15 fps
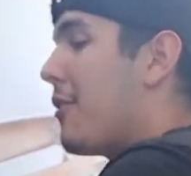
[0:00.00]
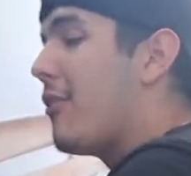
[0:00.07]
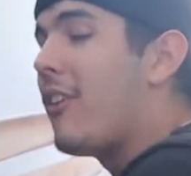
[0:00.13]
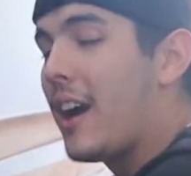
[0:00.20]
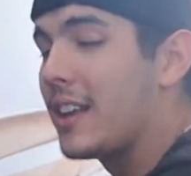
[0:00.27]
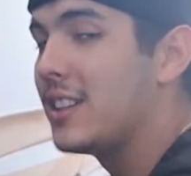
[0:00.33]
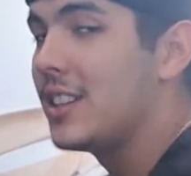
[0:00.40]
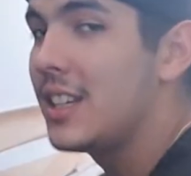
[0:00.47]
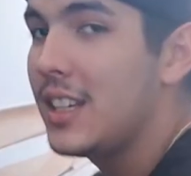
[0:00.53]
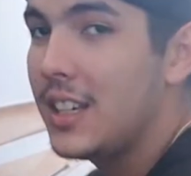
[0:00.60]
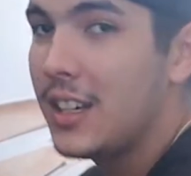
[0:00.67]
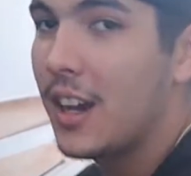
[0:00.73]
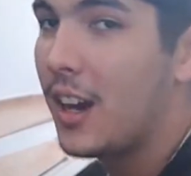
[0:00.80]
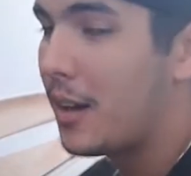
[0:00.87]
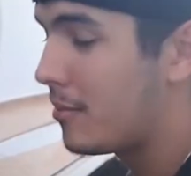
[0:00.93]

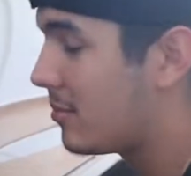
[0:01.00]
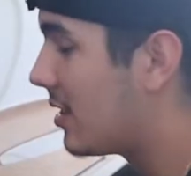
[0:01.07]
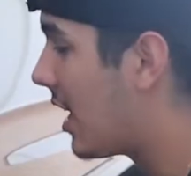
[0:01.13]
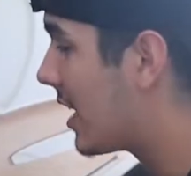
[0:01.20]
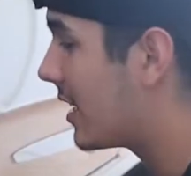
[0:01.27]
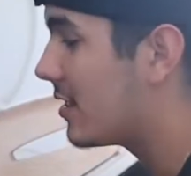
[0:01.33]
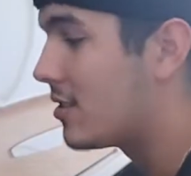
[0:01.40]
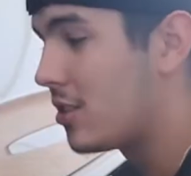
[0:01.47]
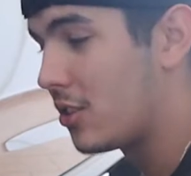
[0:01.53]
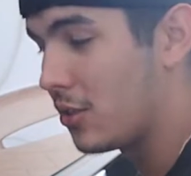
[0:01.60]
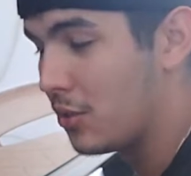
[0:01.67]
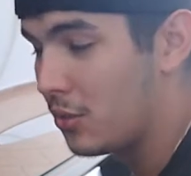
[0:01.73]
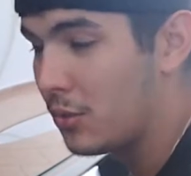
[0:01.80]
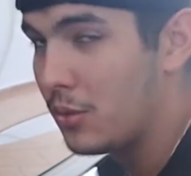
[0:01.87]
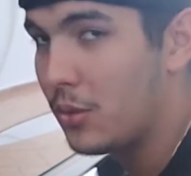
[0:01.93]
finally got it
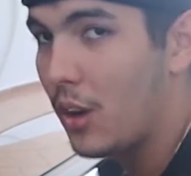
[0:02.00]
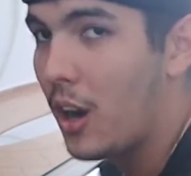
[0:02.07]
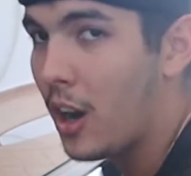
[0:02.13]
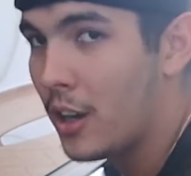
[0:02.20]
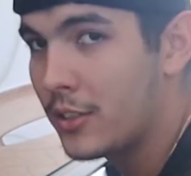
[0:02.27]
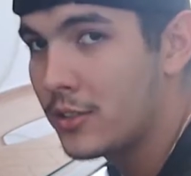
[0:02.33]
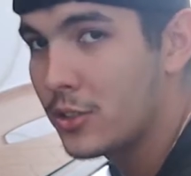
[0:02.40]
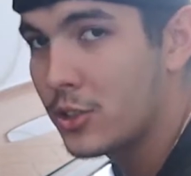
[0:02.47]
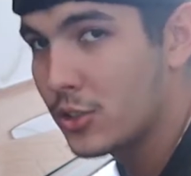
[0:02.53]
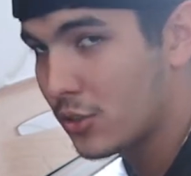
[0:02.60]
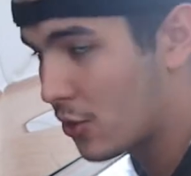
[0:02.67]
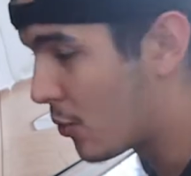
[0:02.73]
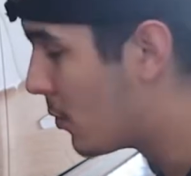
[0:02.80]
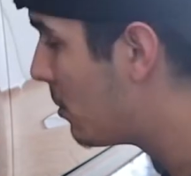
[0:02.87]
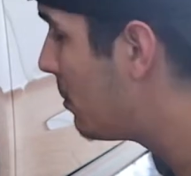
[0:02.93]
to
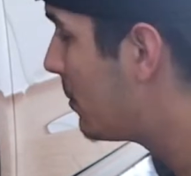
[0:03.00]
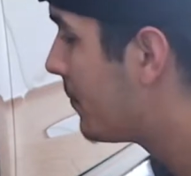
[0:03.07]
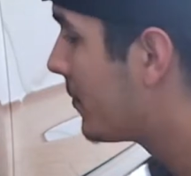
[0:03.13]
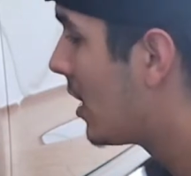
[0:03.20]
unscrew.